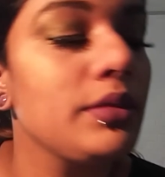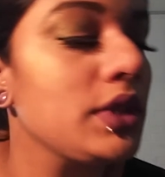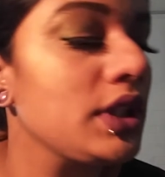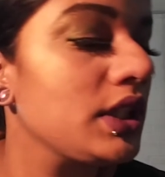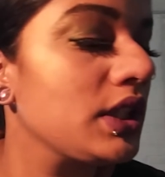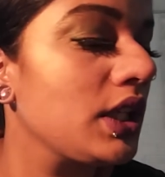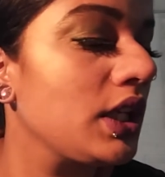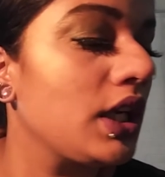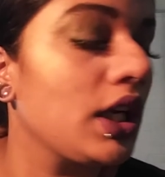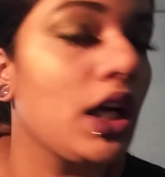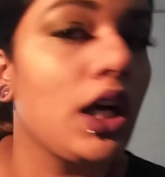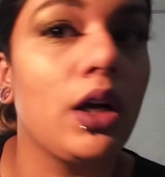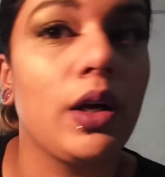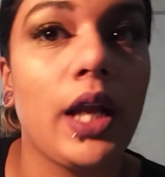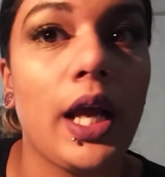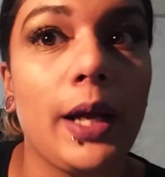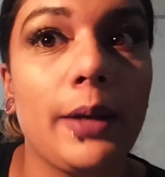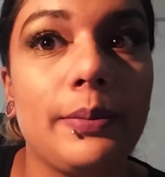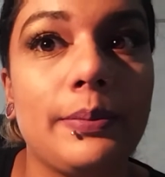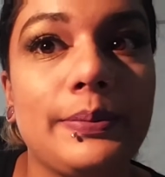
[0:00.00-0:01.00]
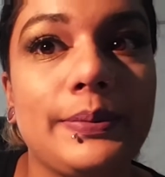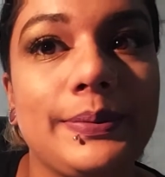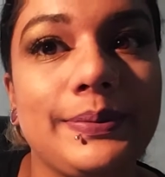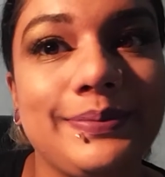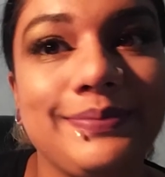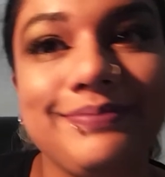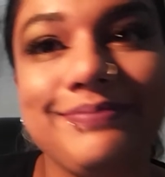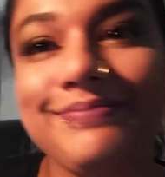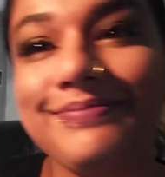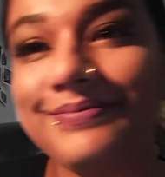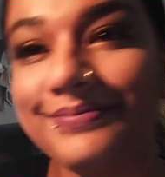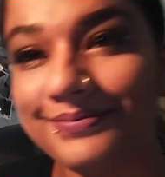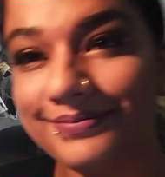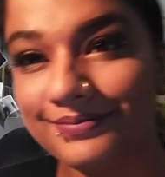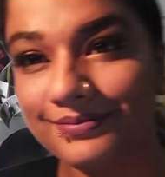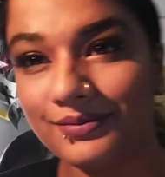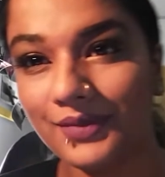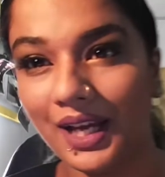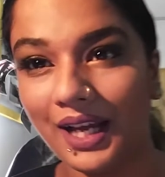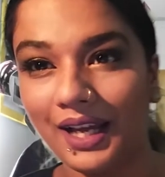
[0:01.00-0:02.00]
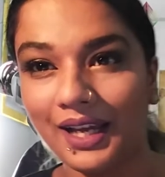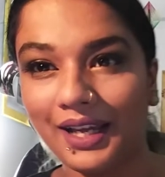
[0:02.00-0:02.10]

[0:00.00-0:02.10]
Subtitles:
So I'm just gonna go now.